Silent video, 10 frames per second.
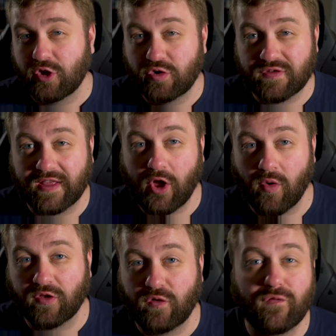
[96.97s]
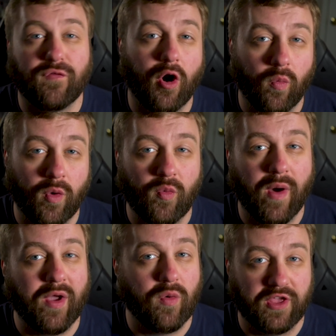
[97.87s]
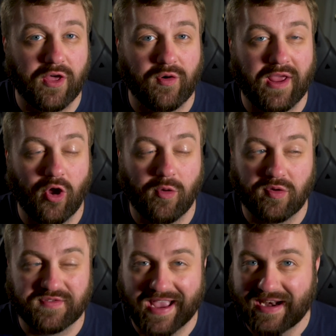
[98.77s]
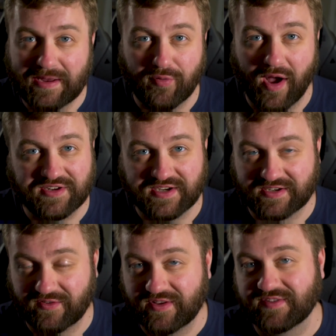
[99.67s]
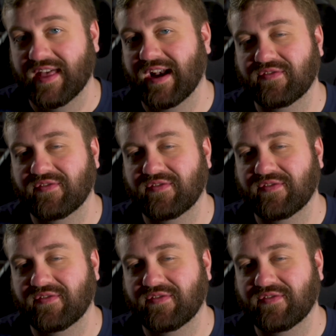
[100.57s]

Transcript: usually going too far one way or the other in almost any project of his that I've